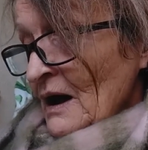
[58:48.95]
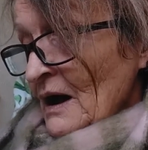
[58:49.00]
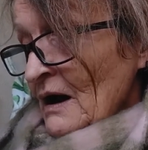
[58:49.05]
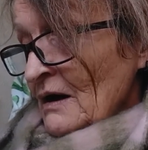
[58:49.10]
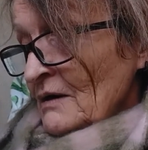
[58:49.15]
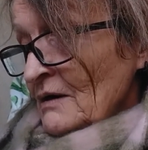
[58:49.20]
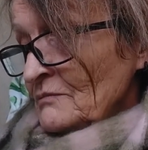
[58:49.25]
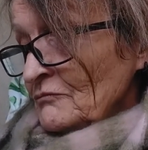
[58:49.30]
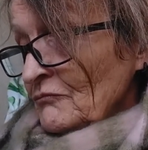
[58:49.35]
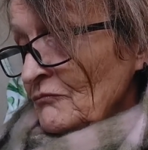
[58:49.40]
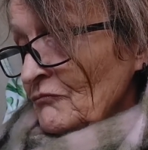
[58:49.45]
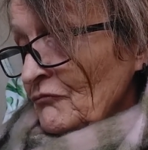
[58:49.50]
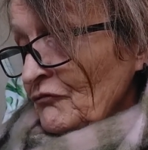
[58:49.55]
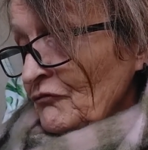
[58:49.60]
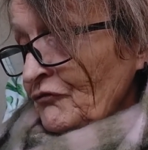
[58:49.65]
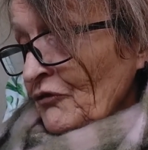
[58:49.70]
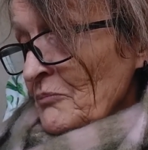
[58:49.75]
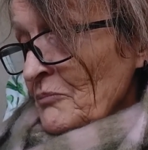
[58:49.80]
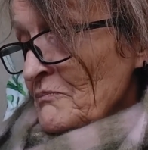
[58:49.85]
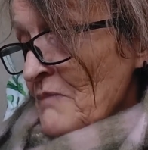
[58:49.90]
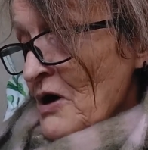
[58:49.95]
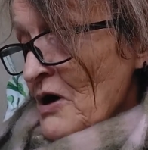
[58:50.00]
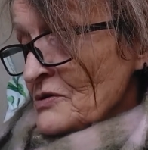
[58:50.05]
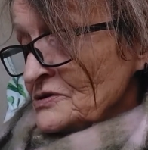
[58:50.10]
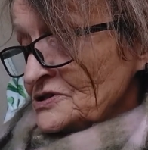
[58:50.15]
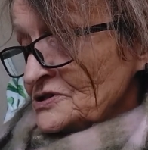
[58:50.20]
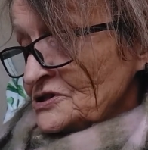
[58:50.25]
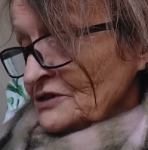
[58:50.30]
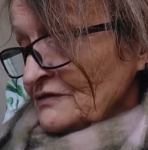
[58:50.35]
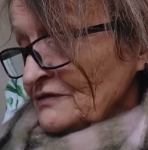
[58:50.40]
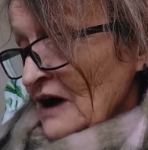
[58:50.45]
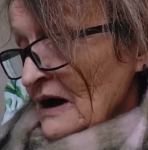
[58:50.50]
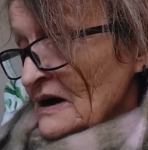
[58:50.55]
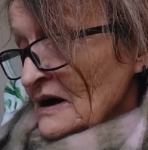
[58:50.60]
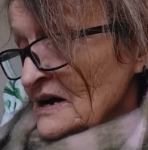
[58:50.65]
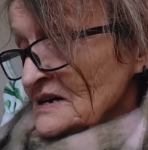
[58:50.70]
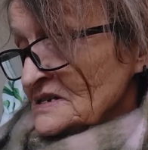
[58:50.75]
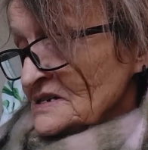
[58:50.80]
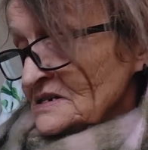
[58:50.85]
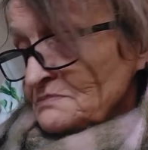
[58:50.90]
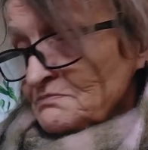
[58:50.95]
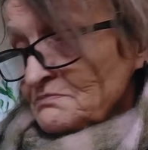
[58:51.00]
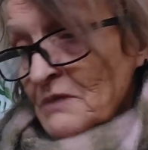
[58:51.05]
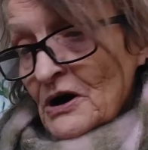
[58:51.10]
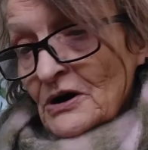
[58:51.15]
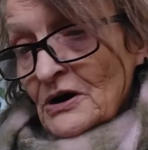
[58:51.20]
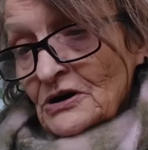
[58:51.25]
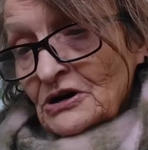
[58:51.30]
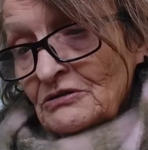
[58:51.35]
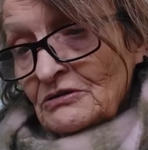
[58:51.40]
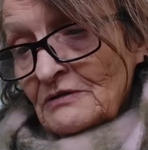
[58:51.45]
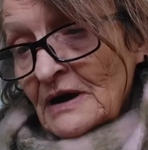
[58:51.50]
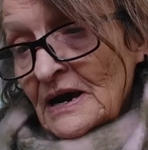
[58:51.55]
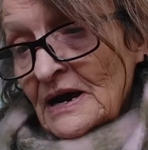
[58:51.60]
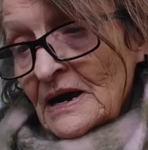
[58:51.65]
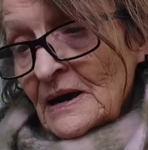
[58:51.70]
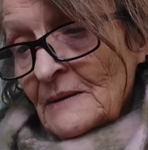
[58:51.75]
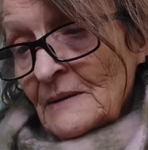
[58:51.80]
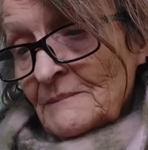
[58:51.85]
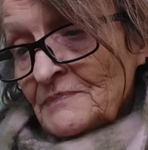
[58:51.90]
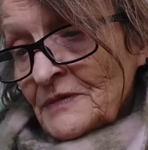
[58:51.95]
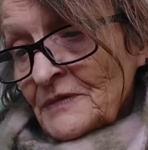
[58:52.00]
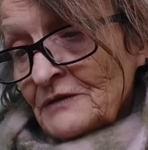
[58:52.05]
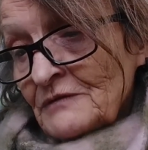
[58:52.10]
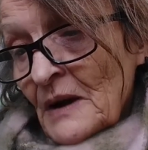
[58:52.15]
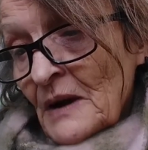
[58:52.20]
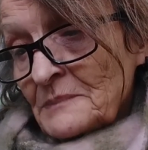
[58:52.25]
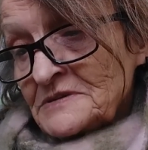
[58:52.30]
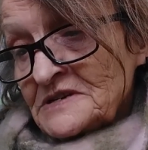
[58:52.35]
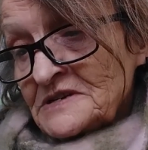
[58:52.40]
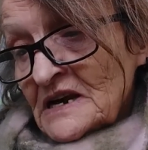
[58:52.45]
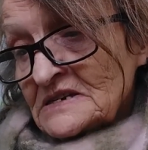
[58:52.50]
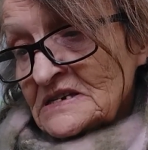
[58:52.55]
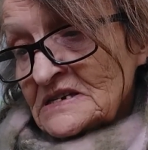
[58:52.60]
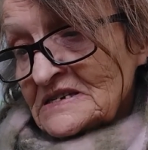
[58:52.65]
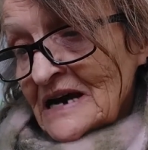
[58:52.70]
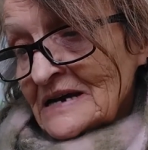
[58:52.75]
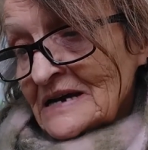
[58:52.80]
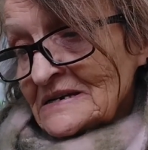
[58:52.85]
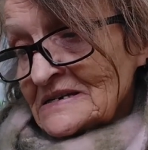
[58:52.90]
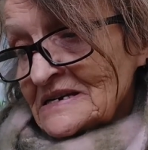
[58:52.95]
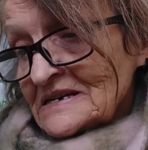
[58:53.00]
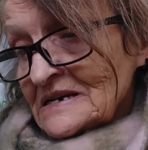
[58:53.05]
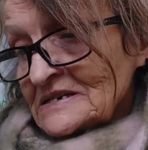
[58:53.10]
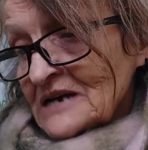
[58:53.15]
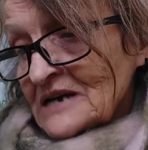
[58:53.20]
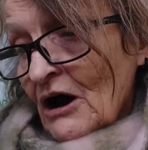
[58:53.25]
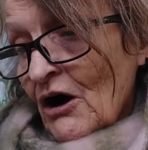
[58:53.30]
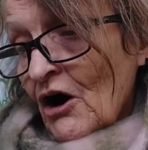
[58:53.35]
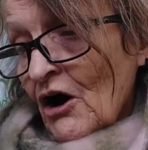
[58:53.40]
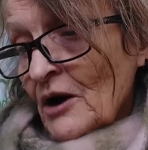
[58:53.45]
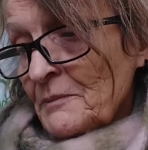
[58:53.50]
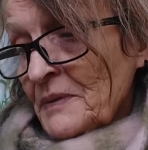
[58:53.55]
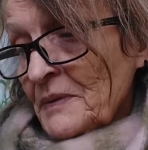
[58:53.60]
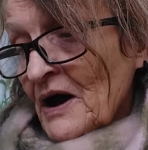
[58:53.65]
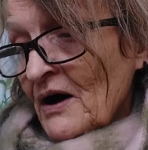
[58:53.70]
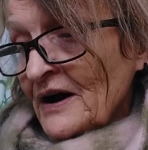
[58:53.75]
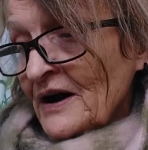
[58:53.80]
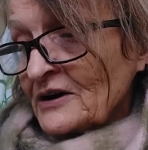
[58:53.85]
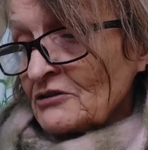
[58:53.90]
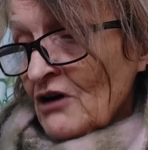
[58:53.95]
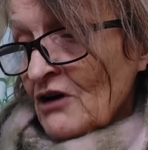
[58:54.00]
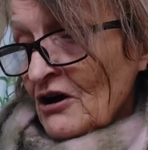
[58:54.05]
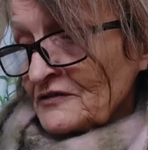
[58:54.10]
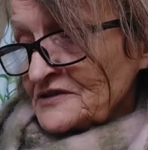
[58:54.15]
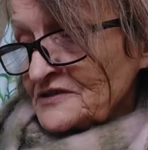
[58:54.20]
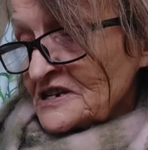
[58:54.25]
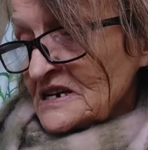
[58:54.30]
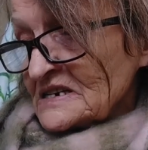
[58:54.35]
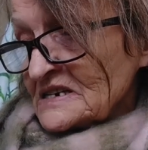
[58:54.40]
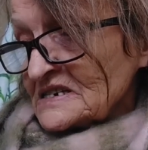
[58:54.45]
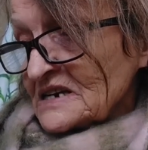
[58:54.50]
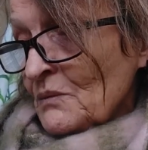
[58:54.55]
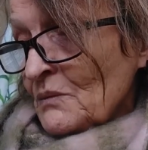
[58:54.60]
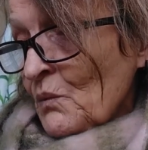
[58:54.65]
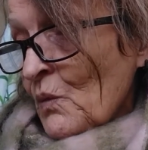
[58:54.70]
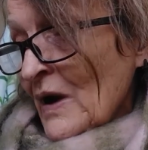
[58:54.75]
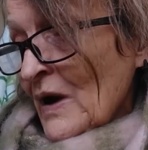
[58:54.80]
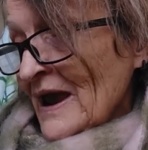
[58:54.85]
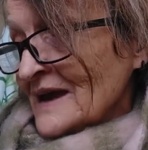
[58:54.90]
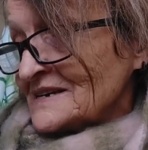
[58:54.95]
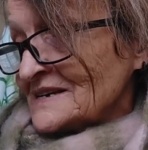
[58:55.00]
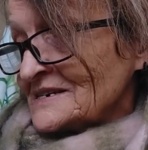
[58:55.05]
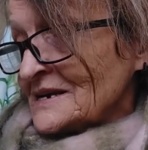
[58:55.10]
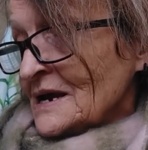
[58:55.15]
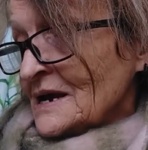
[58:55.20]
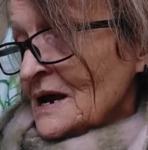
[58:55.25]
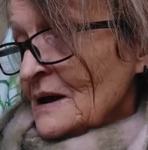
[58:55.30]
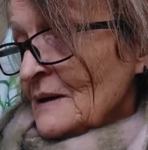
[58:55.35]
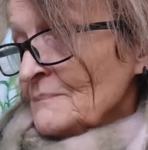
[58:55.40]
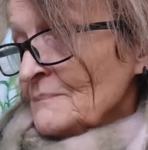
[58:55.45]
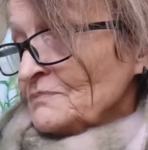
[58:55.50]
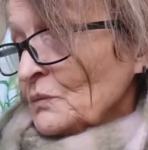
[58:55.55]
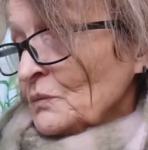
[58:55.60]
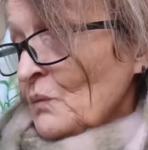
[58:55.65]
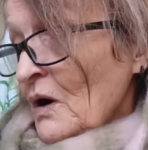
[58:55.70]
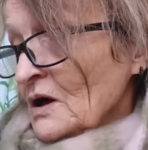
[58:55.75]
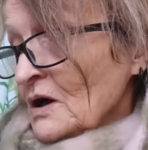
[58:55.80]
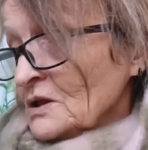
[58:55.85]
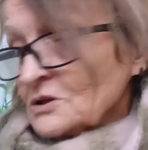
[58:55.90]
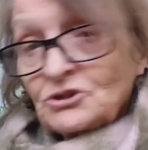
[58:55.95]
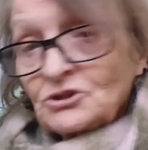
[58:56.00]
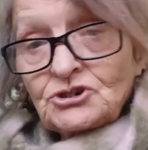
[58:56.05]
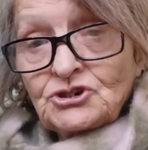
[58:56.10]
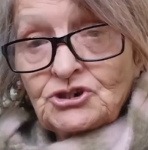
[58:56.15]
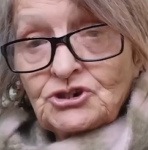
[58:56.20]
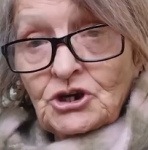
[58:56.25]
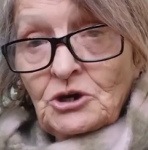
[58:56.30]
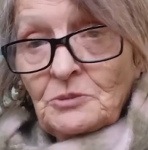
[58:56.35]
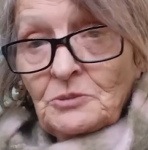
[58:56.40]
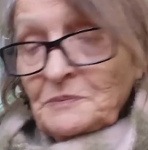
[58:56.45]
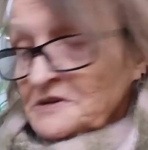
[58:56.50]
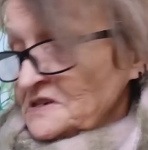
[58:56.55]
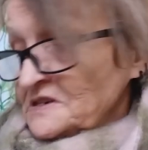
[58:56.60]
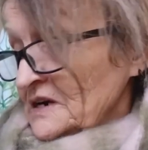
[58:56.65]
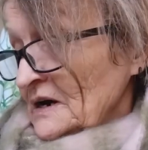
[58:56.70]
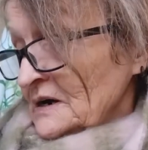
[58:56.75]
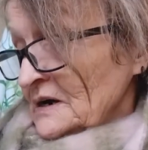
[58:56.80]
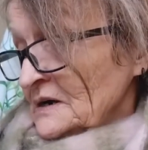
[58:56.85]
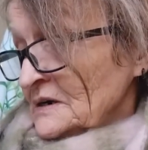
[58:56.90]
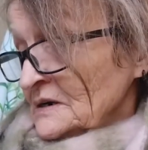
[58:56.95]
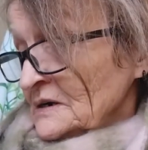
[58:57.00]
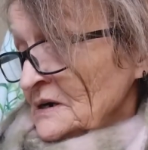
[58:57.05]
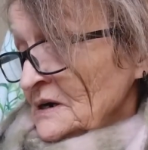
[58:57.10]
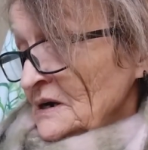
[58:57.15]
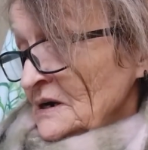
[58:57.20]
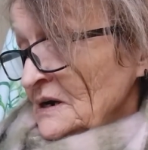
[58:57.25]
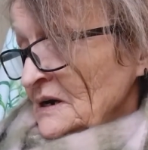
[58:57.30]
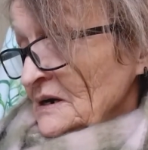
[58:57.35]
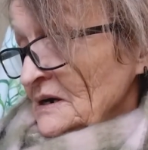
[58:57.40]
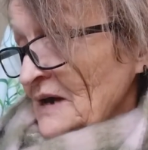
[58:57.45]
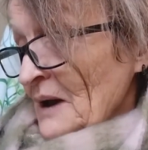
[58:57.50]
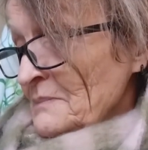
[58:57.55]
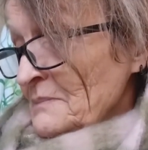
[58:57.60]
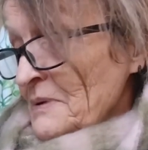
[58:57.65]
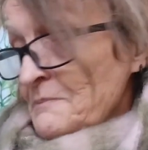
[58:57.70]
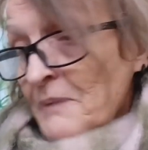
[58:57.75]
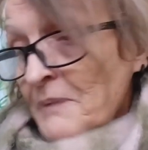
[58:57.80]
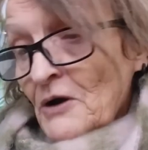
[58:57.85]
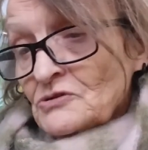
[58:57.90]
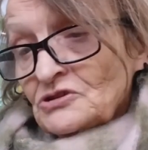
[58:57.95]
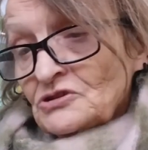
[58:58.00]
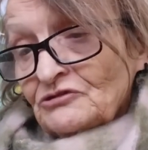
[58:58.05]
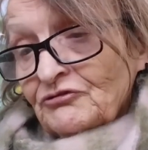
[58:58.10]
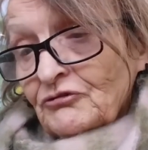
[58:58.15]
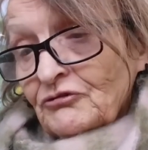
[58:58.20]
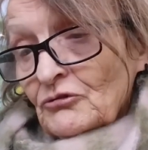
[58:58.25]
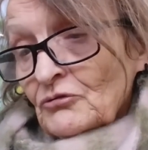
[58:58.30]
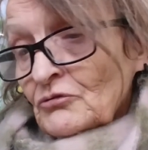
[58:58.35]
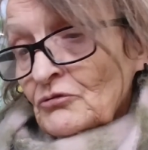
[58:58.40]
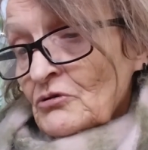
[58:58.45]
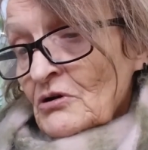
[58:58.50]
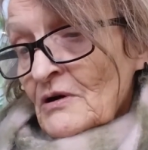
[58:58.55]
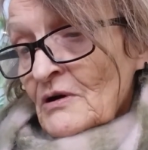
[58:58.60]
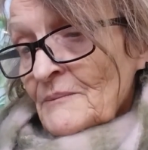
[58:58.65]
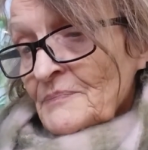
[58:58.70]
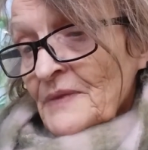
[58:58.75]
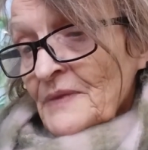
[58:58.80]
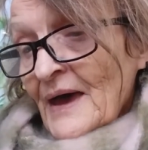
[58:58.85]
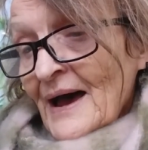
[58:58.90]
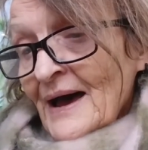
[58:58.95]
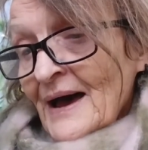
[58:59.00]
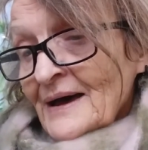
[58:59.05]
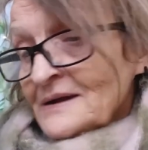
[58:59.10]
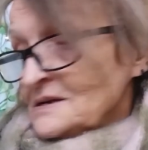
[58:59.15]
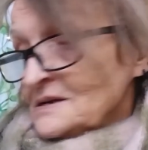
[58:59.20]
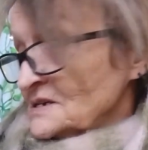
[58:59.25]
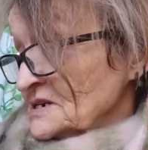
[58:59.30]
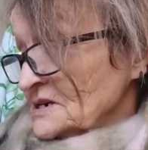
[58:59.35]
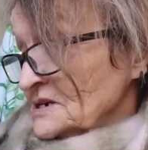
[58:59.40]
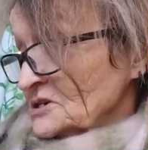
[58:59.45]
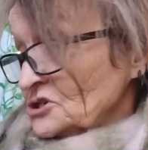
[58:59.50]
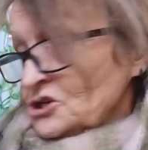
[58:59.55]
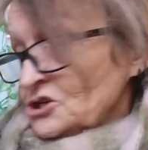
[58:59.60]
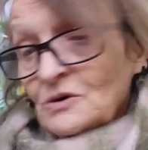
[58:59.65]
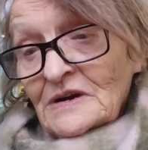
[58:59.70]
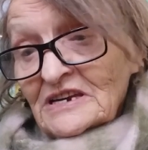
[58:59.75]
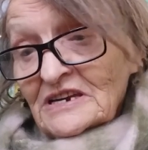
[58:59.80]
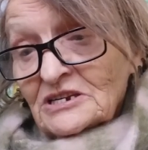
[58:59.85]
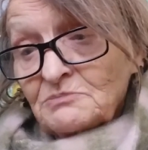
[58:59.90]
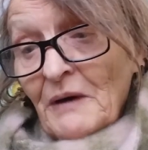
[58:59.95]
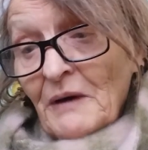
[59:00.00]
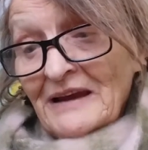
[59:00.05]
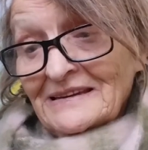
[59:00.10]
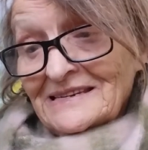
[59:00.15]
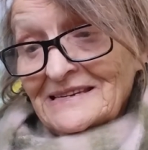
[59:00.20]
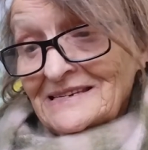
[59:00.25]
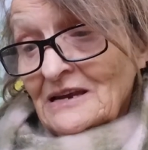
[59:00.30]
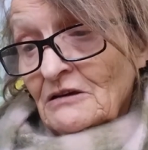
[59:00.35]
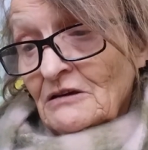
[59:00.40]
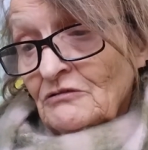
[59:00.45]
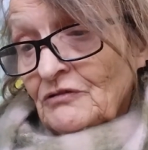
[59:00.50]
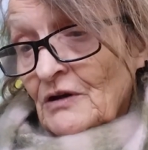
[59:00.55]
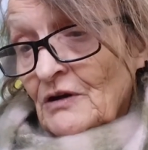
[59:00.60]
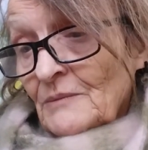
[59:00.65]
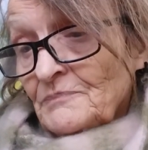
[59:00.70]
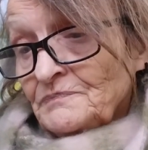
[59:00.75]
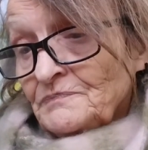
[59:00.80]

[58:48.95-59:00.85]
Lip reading: For most of us, Mercury represents a tendency to hide behind craftiness and wit, while Jupiter can be boastful and too expansive.